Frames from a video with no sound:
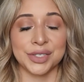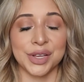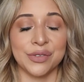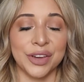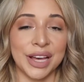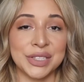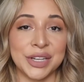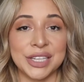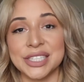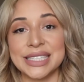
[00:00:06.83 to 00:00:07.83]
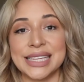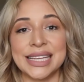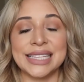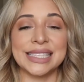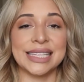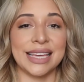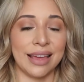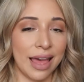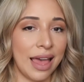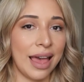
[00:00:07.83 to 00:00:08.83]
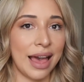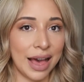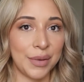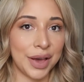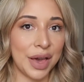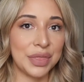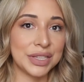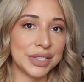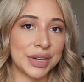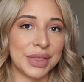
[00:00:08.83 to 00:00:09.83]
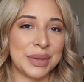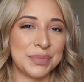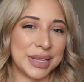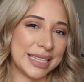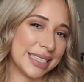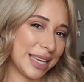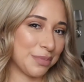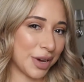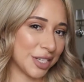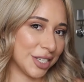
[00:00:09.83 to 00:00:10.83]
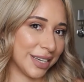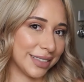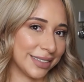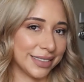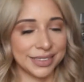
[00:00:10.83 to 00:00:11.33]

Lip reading: So if you guys are interested in seeing how I got this look, then please keep watching.